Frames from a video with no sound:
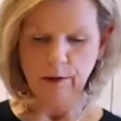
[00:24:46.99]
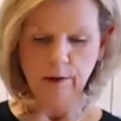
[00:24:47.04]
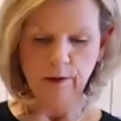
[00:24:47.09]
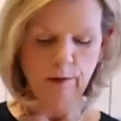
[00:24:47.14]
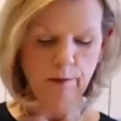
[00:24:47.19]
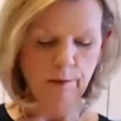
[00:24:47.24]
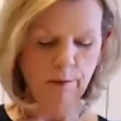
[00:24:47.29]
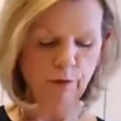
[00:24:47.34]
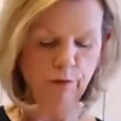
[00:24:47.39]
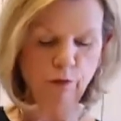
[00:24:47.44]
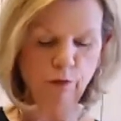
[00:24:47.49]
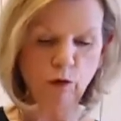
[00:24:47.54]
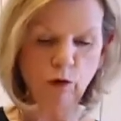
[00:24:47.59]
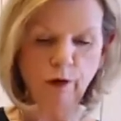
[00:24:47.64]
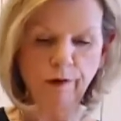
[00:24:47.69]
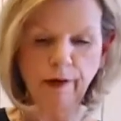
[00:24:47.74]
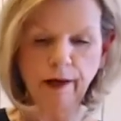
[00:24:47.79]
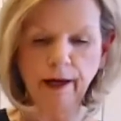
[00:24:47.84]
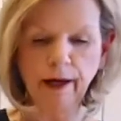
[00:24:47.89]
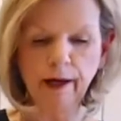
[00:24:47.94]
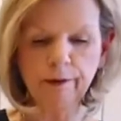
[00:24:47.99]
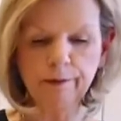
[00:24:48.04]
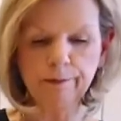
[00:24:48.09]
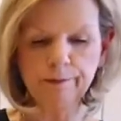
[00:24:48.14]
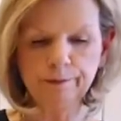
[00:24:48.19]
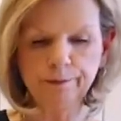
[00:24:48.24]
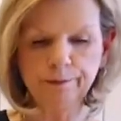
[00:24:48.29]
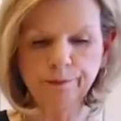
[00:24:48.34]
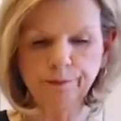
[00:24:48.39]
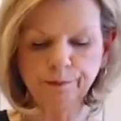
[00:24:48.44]
before that.
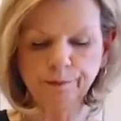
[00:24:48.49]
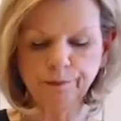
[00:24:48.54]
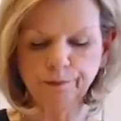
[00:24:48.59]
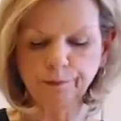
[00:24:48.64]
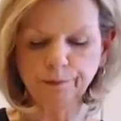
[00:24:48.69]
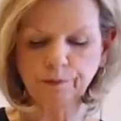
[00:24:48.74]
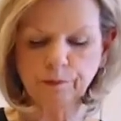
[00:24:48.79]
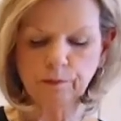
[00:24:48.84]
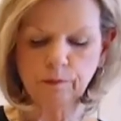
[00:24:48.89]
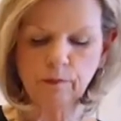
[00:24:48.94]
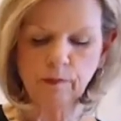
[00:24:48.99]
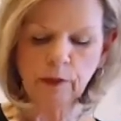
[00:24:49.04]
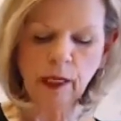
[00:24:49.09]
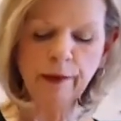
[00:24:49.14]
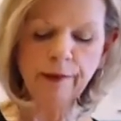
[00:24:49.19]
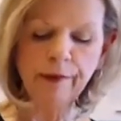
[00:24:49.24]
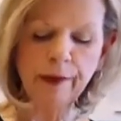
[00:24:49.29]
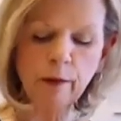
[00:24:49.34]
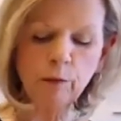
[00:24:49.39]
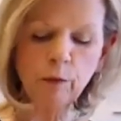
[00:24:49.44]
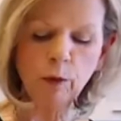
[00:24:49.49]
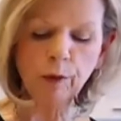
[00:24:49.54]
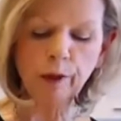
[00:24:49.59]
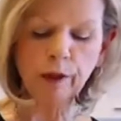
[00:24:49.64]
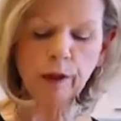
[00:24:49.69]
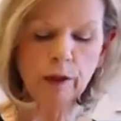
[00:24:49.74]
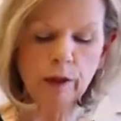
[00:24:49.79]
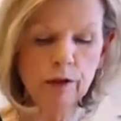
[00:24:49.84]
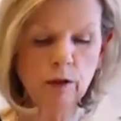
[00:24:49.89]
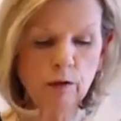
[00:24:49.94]
And then what we're
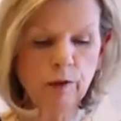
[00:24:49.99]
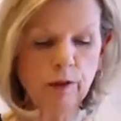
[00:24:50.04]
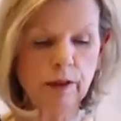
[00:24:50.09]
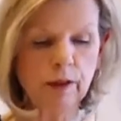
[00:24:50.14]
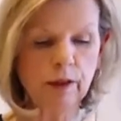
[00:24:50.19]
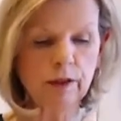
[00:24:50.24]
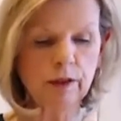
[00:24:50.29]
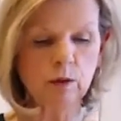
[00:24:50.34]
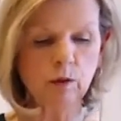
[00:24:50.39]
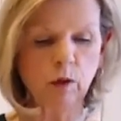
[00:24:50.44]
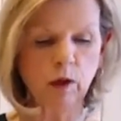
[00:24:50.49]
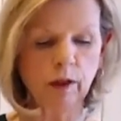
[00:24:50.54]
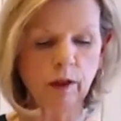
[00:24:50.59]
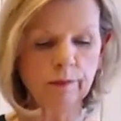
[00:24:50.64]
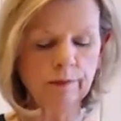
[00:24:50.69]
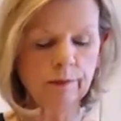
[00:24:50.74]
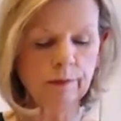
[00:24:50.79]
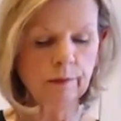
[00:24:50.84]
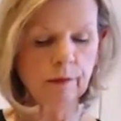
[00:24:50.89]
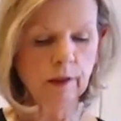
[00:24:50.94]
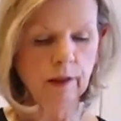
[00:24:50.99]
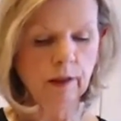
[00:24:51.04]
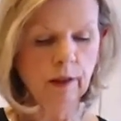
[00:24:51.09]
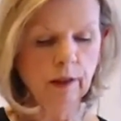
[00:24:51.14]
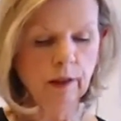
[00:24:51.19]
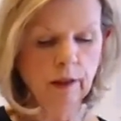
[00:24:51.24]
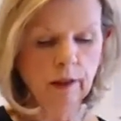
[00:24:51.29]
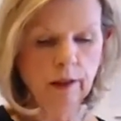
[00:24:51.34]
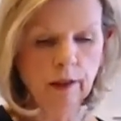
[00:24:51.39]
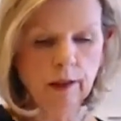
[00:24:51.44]
going to do with this one
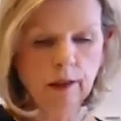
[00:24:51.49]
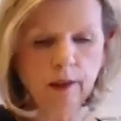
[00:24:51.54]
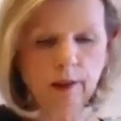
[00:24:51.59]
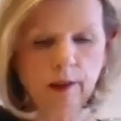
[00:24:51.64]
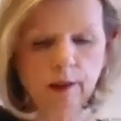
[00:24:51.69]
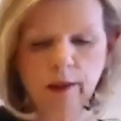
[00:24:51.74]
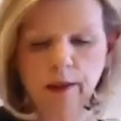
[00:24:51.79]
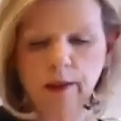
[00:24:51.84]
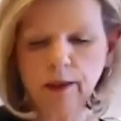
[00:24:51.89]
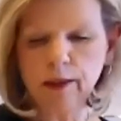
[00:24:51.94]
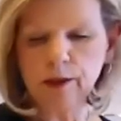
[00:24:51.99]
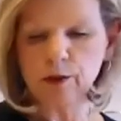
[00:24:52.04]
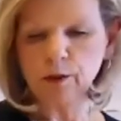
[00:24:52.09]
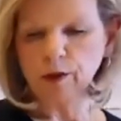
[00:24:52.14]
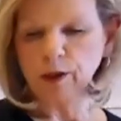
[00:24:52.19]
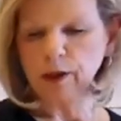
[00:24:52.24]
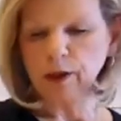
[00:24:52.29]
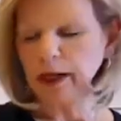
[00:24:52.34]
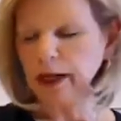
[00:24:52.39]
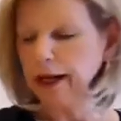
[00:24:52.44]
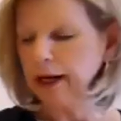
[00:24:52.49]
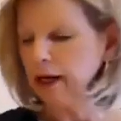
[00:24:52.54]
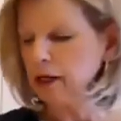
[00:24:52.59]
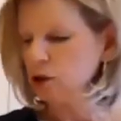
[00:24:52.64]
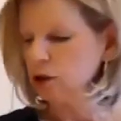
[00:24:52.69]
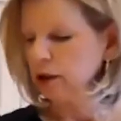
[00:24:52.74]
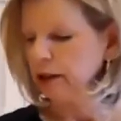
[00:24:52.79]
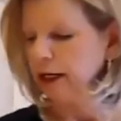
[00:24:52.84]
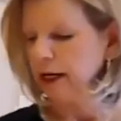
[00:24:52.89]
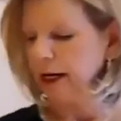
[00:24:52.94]
is we're going to
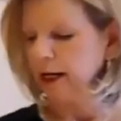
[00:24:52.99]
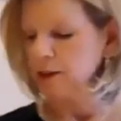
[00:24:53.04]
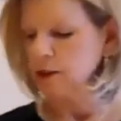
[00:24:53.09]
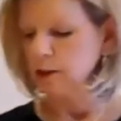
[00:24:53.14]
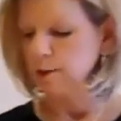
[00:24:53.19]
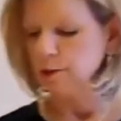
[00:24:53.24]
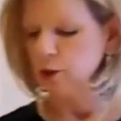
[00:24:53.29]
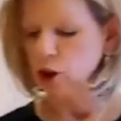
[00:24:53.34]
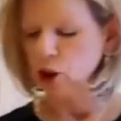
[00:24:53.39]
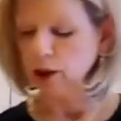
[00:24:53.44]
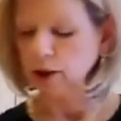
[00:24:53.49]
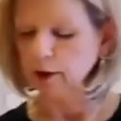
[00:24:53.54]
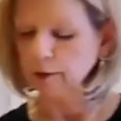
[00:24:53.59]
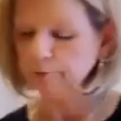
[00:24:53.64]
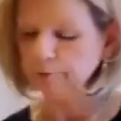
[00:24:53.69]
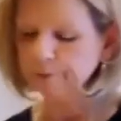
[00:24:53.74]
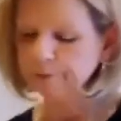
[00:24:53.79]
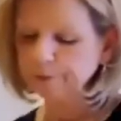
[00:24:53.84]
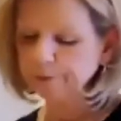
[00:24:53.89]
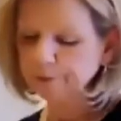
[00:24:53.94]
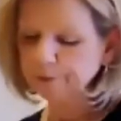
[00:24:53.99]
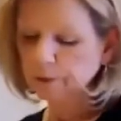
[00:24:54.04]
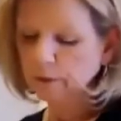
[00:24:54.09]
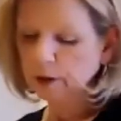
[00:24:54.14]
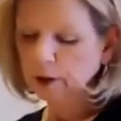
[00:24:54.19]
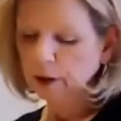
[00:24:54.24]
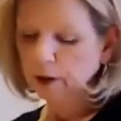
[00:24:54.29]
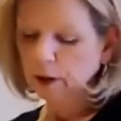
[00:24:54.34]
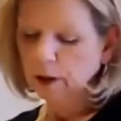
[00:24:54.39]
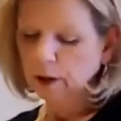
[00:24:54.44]
actually add some chicken,
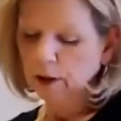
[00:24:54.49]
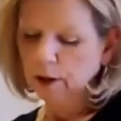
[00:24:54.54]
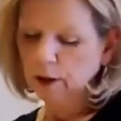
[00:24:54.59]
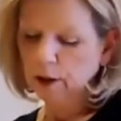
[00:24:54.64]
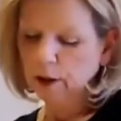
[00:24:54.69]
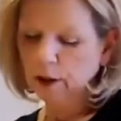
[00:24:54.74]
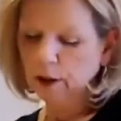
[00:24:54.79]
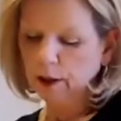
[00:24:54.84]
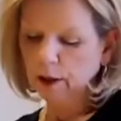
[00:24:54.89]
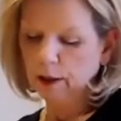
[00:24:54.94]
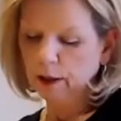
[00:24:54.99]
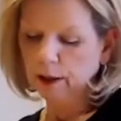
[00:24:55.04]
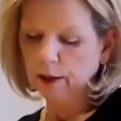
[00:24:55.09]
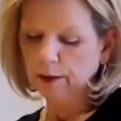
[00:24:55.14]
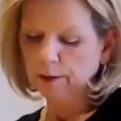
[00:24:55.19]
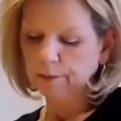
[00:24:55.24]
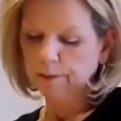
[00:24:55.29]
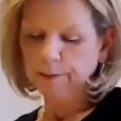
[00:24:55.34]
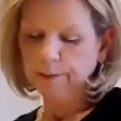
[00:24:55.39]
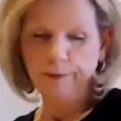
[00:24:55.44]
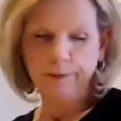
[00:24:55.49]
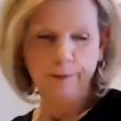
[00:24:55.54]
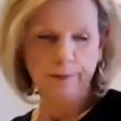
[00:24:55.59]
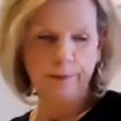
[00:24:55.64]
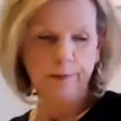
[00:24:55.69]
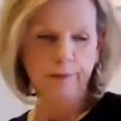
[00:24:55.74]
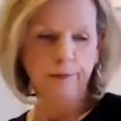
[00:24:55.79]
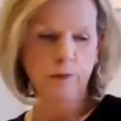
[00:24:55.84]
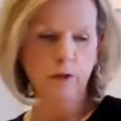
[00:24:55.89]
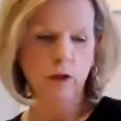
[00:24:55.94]

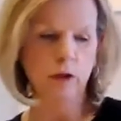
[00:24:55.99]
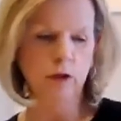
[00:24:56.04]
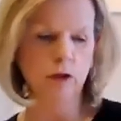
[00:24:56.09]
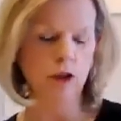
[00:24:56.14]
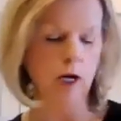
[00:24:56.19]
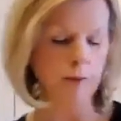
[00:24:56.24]
chopped